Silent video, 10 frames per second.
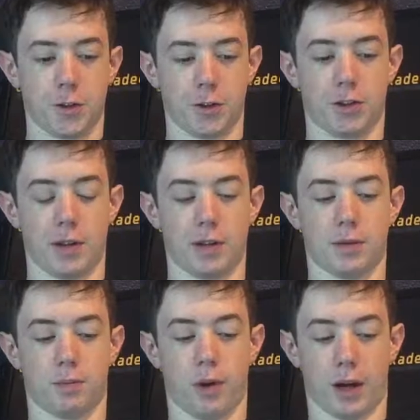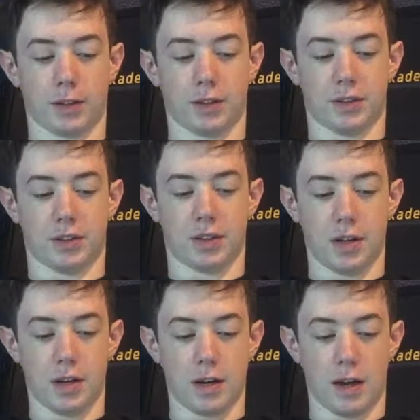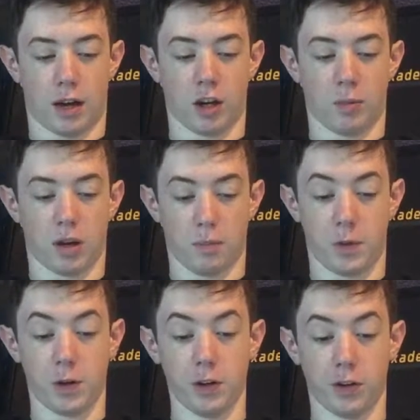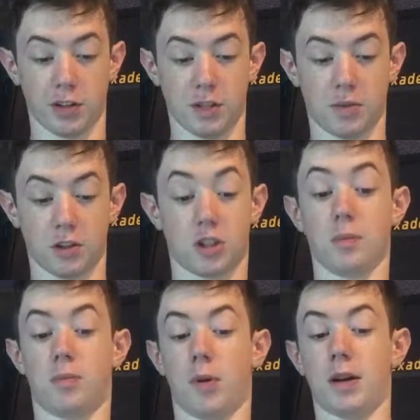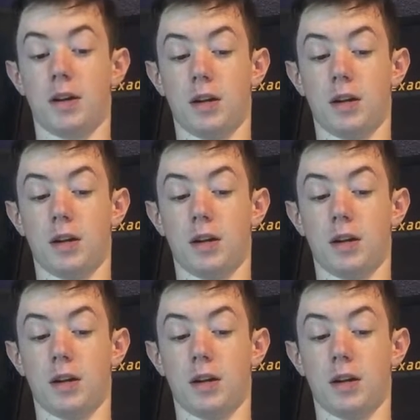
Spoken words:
Industrial sites practiced economic imperialism, such as the